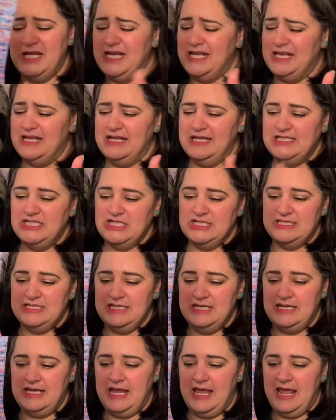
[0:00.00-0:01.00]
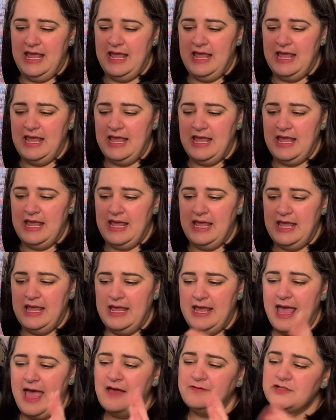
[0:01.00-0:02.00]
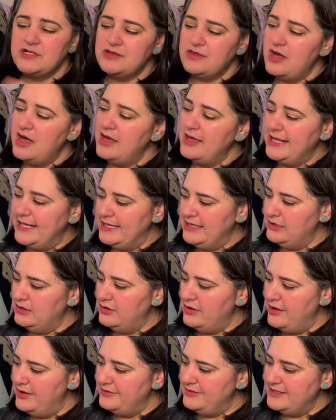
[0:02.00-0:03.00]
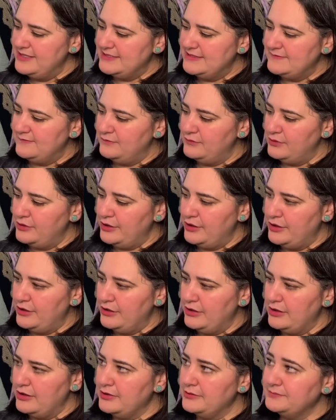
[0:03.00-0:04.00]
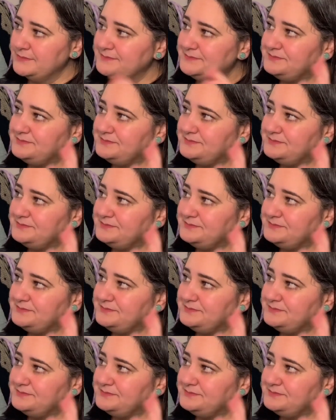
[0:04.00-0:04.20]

again, I just did a afterthought heel on this for her.